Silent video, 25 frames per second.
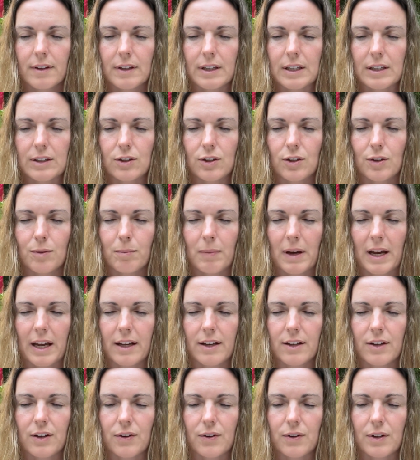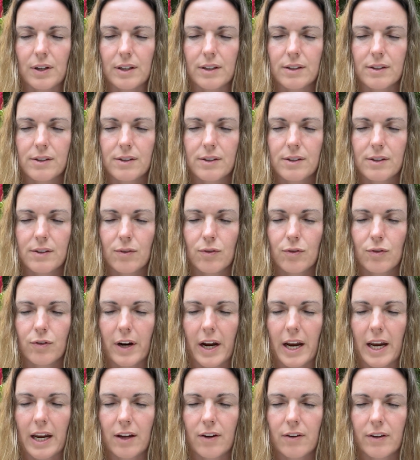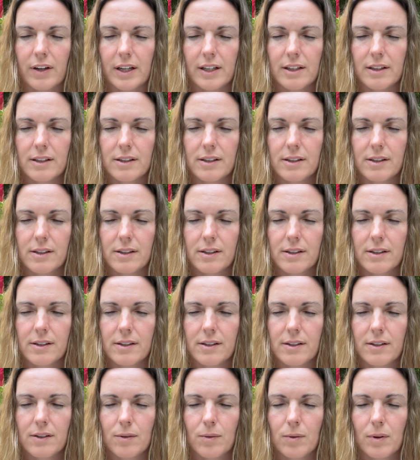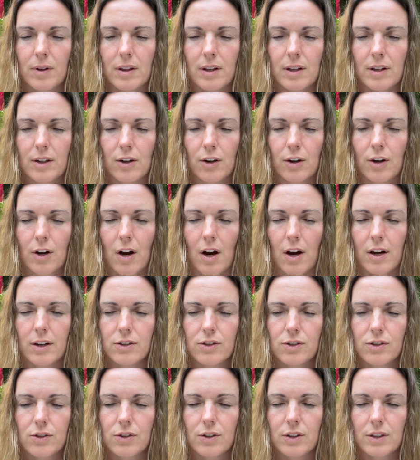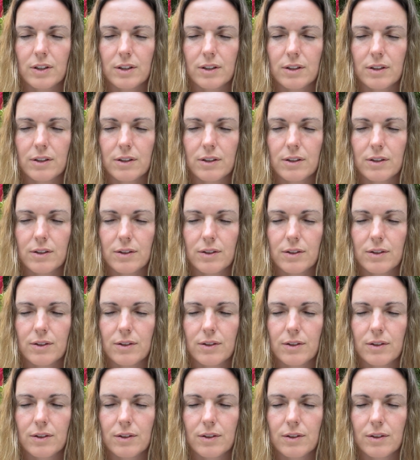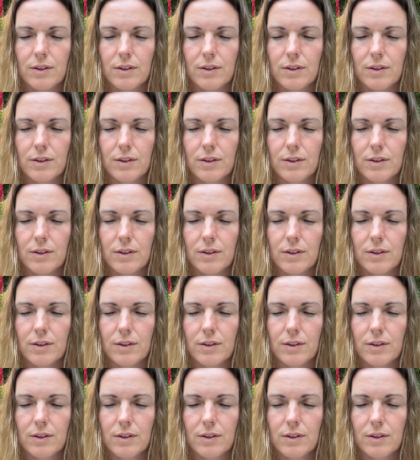And you might notice fragrance within your nostrils.